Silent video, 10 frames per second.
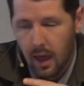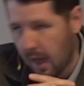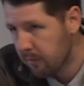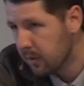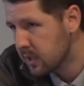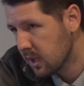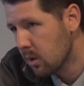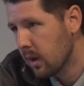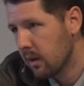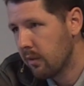Every single
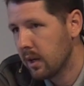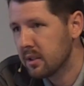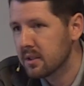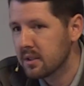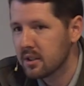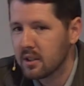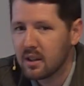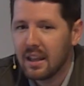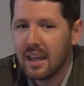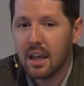one of us
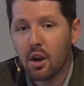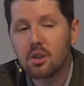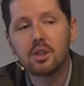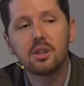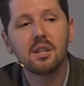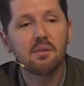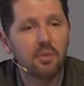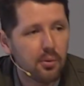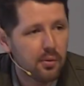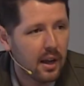in our
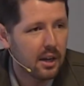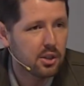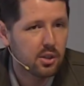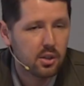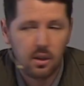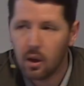sinful flesh,